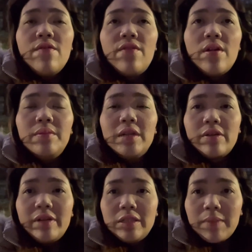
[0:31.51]
from the
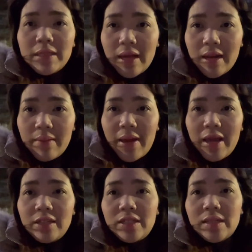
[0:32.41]
Christmas
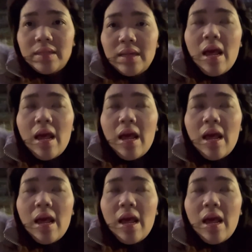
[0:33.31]
animation,